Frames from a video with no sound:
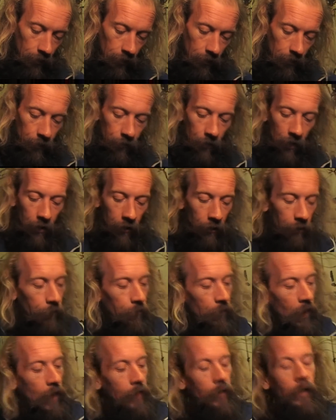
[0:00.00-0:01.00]
In fact, the
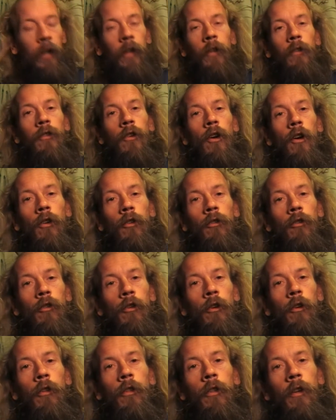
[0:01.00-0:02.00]
fact that it's got
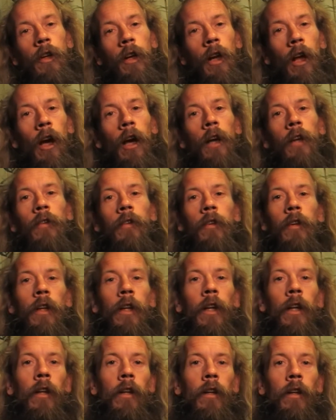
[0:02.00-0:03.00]
truth and lies in
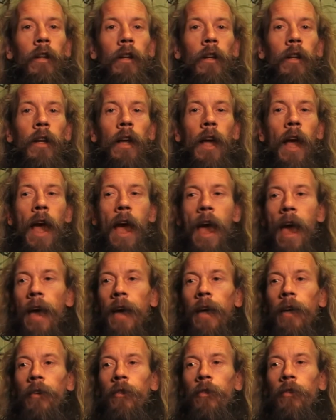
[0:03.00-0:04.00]
it
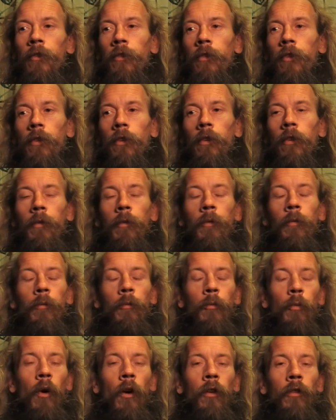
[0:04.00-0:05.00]
aids
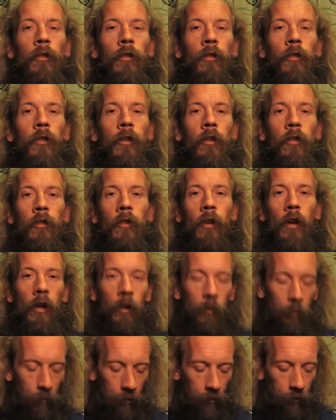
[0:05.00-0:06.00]
one's
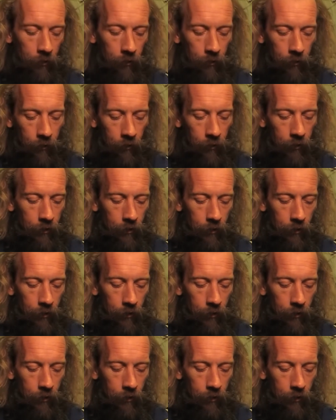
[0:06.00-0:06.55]
discernment.